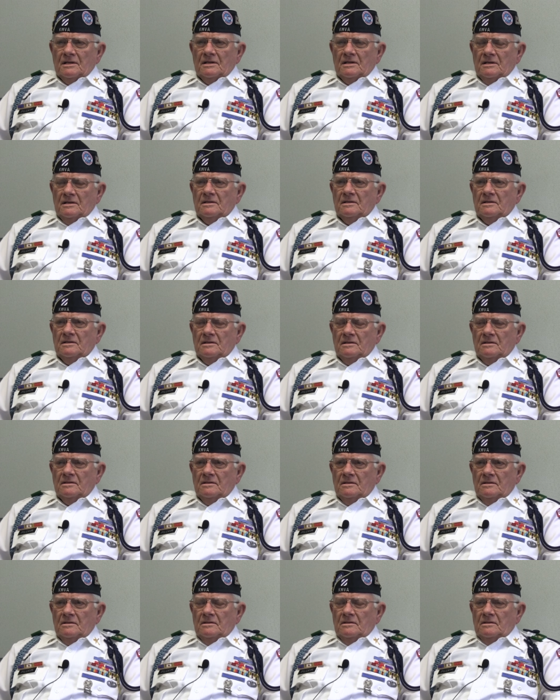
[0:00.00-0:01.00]
you graduated
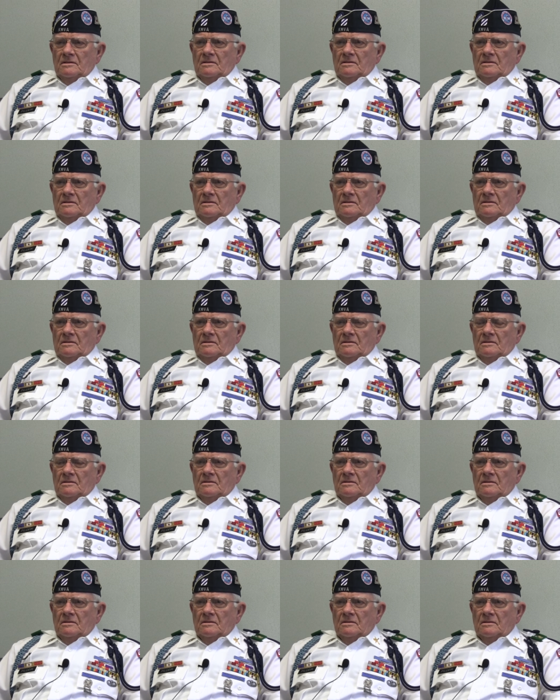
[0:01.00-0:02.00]
high school, you went to the
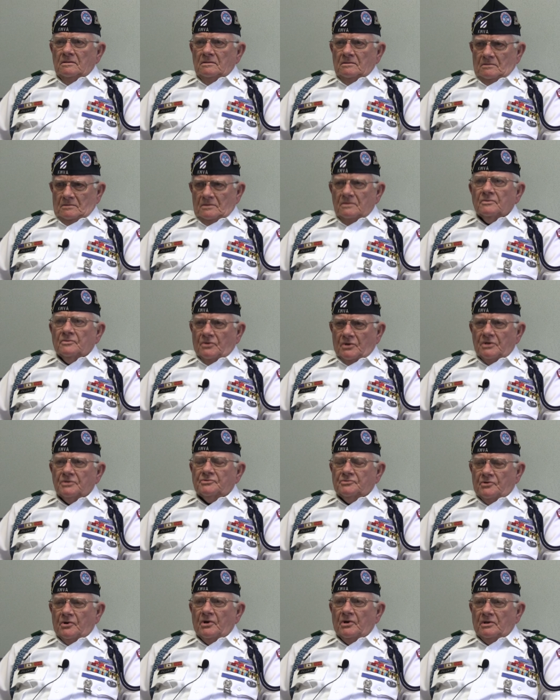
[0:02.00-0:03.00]
Iowa State
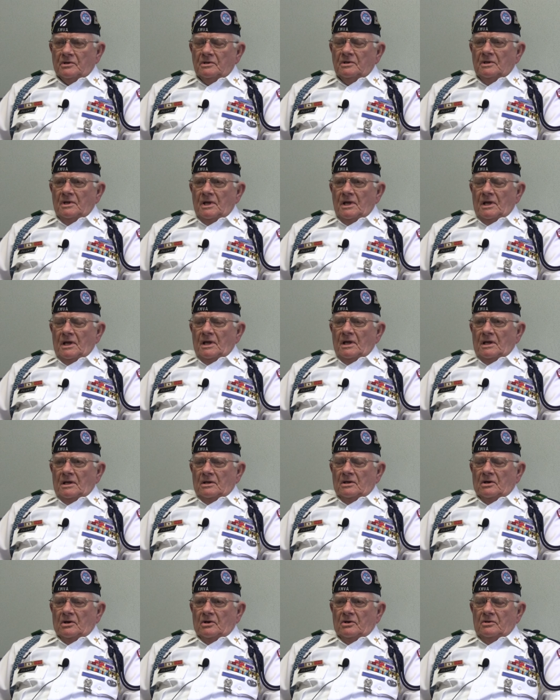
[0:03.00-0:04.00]
University. Right. Oh.
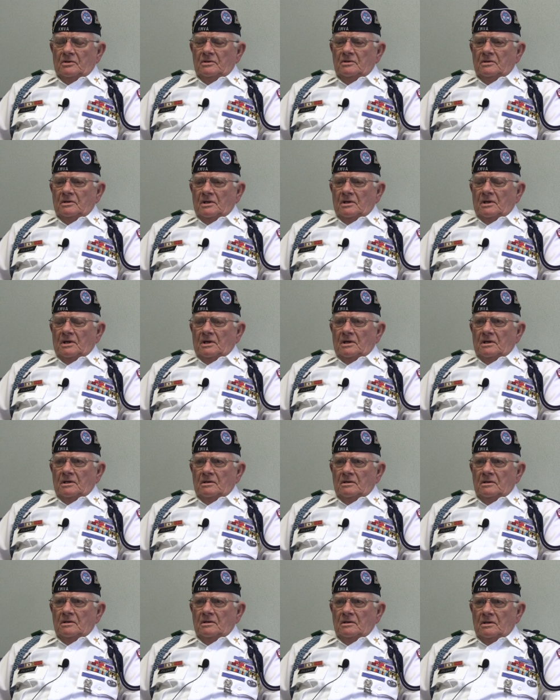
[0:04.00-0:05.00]
Uh-huh. What did you
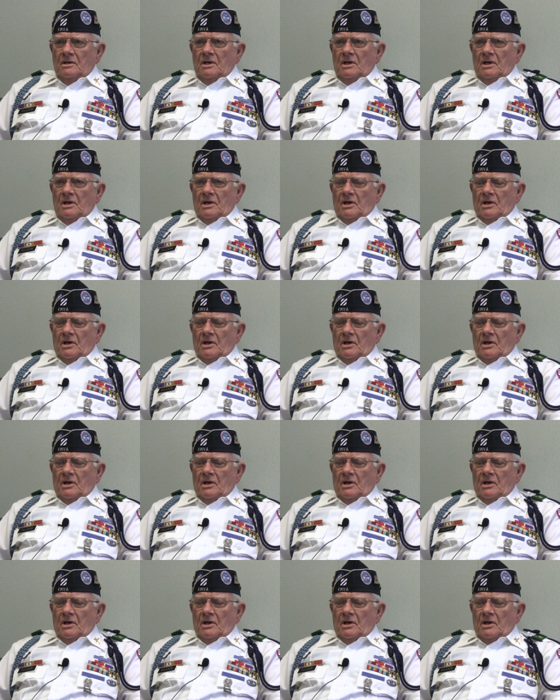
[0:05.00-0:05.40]
study?